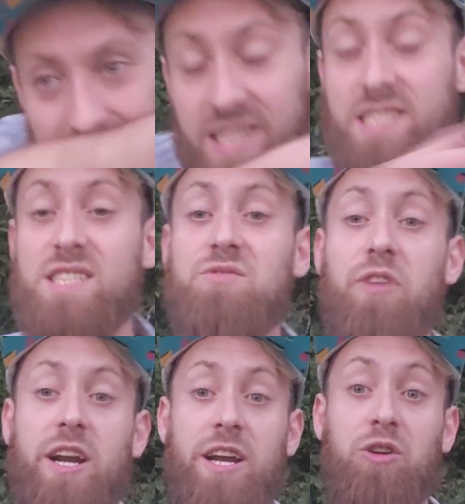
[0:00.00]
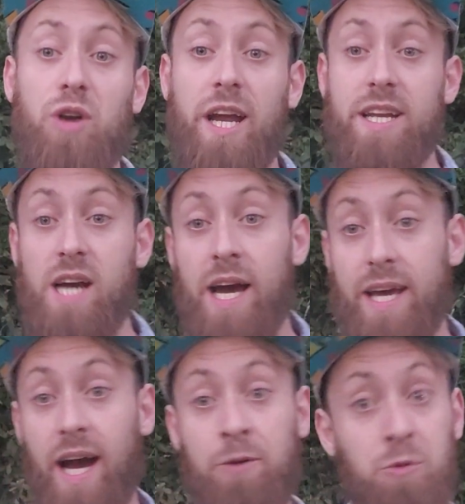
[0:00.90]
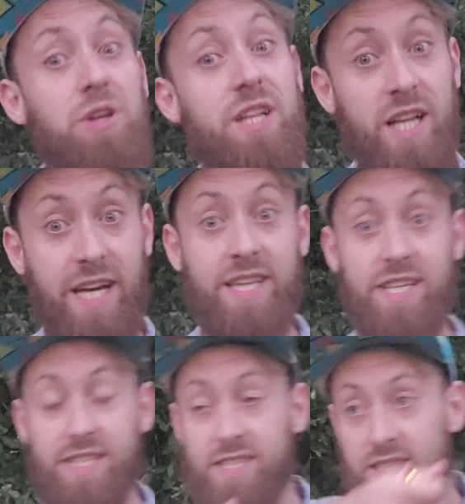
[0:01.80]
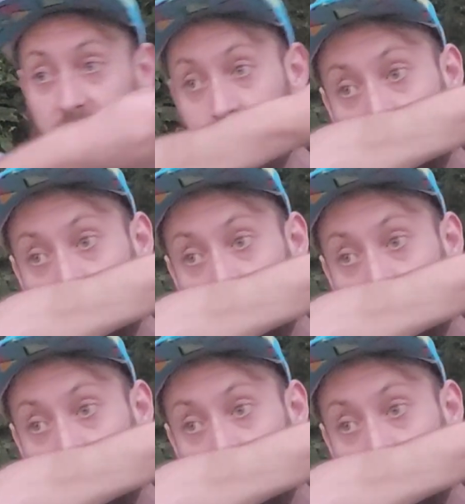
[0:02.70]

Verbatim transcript: This is very great. I really like this.